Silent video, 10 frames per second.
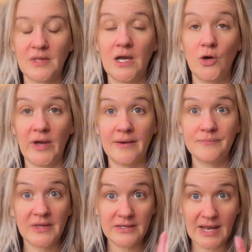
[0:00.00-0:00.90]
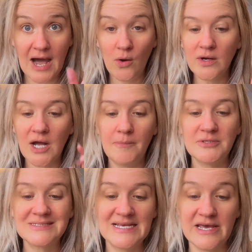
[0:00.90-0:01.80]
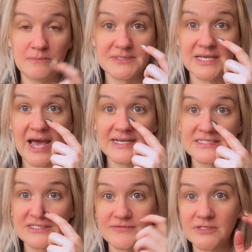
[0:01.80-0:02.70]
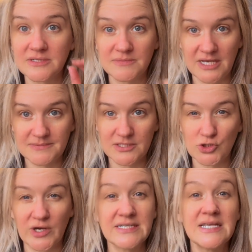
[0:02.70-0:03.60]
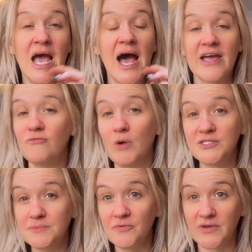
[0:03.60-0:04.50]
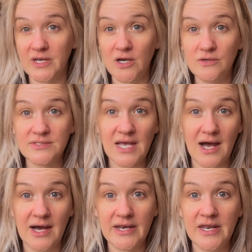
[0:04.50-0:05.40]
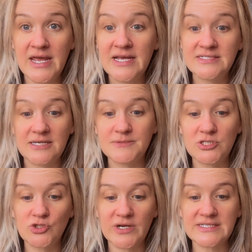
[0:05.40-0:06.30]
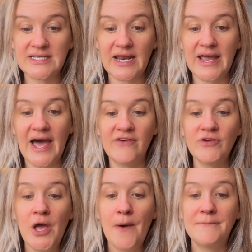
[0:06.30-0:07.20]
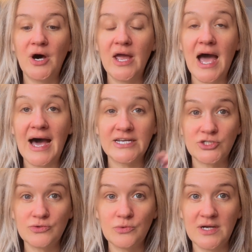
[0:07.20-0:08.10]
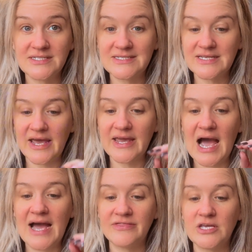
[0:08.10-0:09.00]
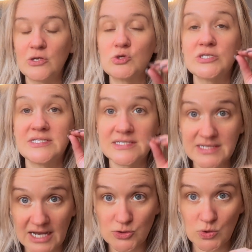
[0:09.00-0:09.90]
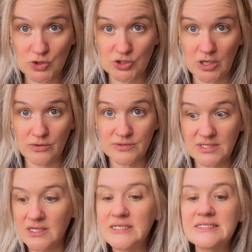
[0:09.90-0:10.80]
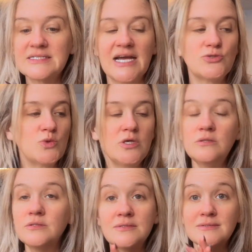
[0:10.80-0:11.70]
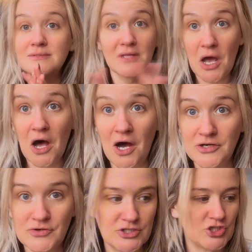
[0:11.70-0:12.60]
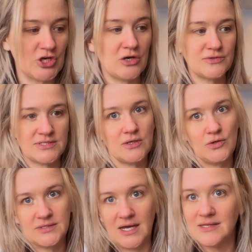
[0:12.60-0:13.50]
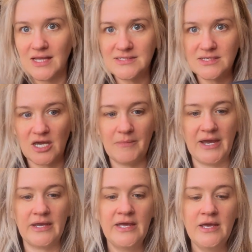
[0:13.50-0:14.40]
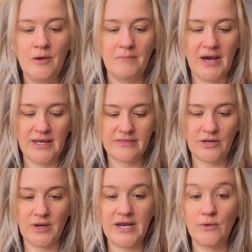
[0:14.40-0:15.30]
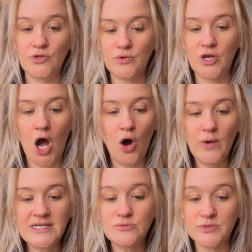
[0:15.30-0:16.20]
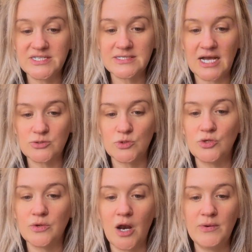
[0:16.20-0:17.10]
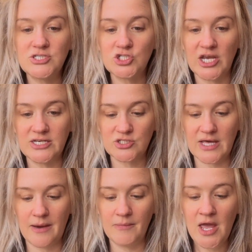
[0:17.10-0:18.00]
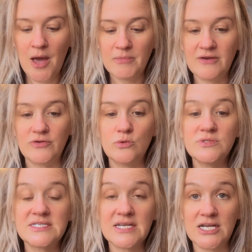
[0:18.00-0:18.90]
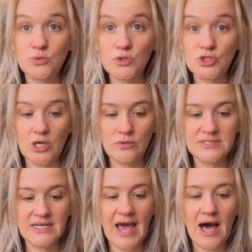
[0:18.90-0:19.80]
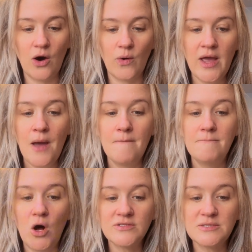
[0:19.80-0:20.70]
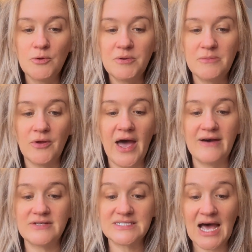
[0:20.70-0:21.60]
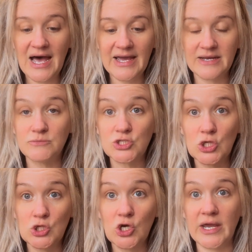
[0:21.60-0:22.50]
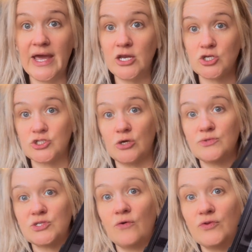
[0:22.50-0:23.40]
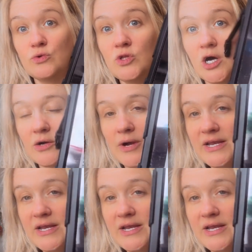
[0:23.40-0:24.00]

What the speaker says: Okay, now a couple tips. It asks for some tips and tricks. I have multiple videos on tips and tricks that I have, but I do want to say I think you should schedule shows. Schedule 100 shows. Hold on. Let's look at my thing right now. You can always reschedule. You can always change them. But if you schedule shows now, multiple people have time to look at your shows. So if you look right